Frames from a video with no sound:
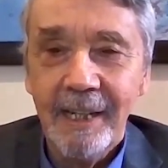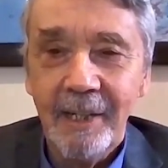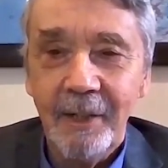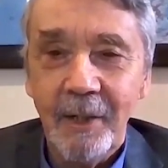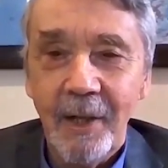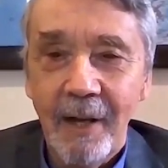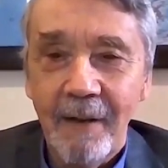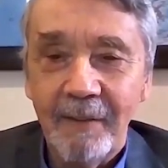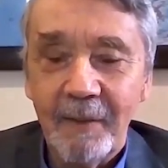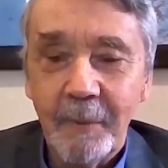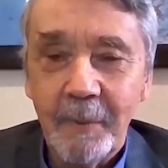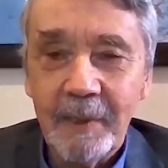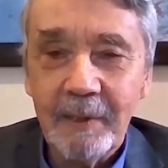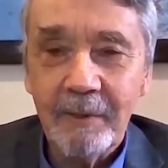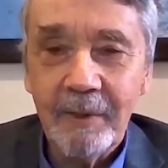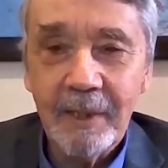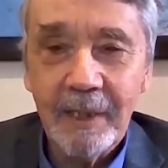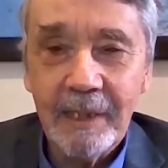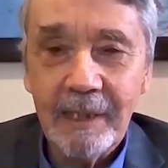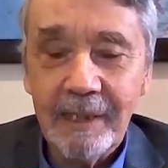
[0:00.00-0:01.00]
You have to be
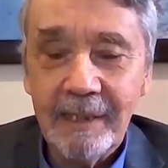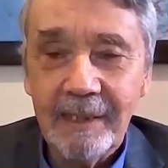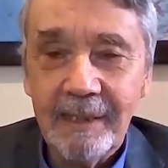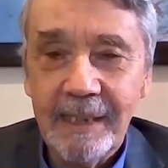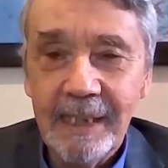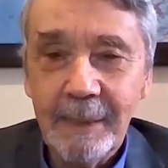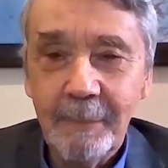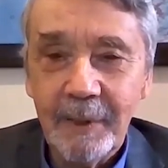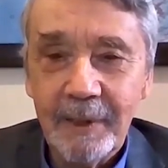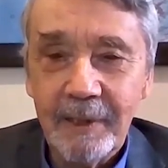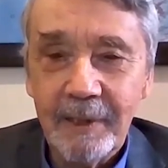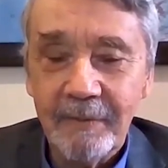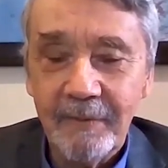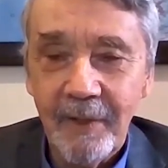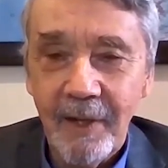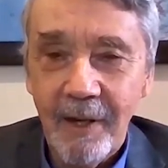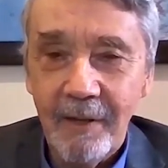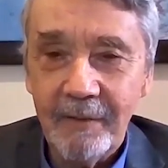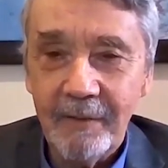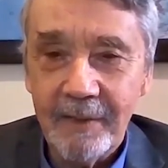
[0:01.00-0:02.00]
really deeply
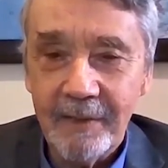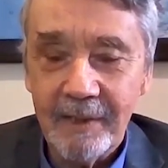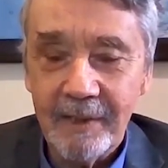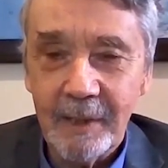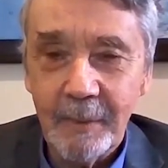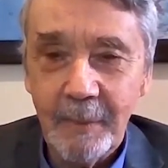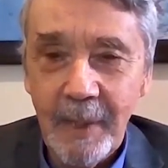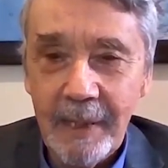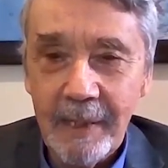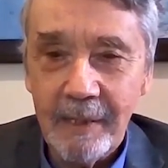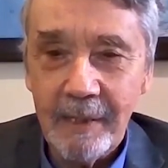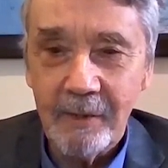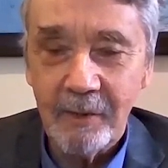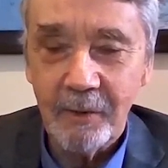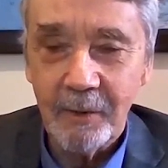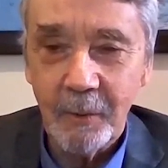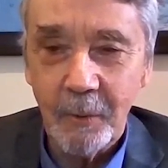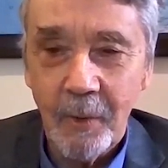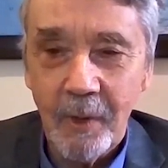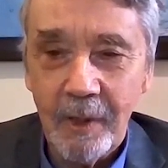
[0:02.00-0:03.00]
involved in the Tibet
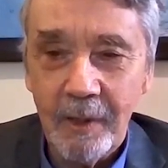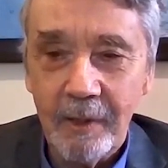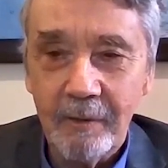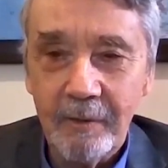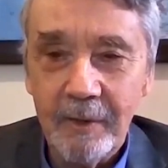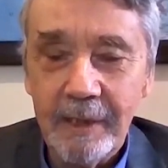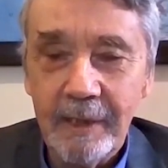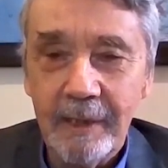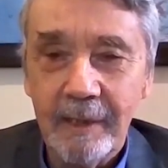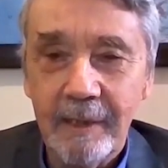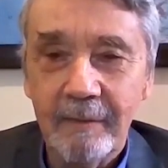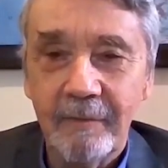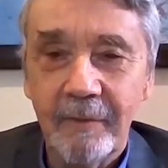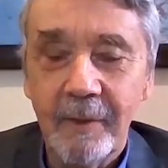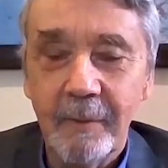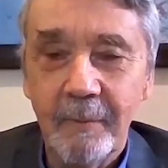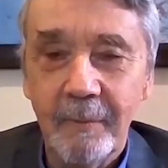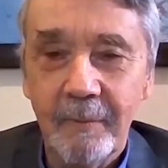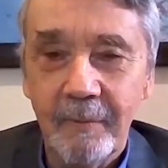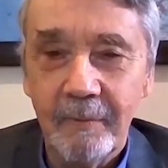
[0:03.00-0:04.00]
issue to want to read it
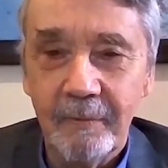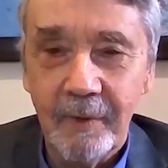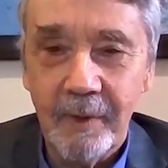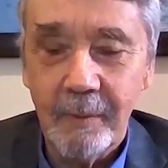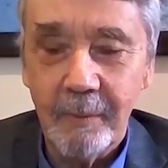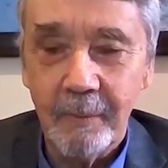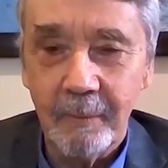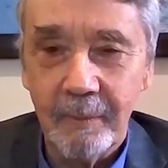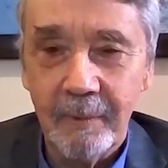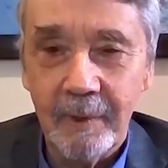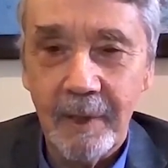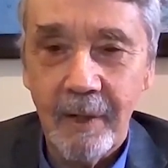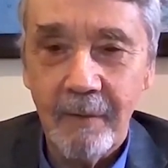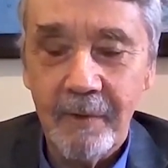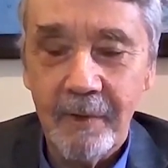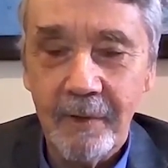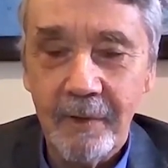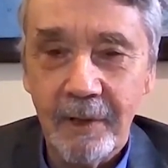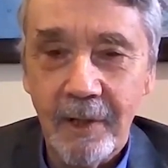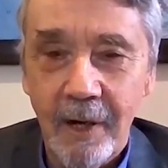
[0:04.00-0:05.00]
from
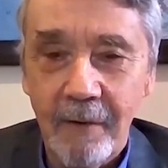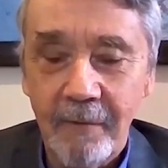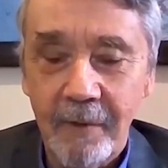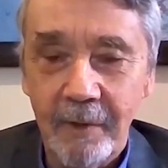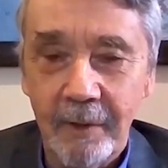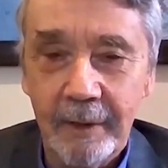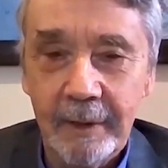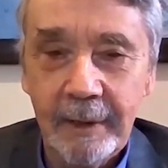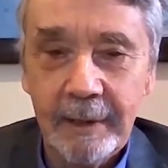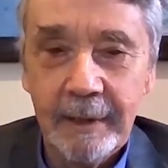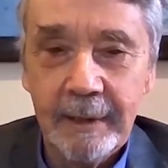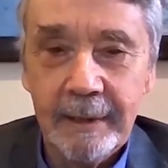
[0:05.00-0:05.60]
cover to cover.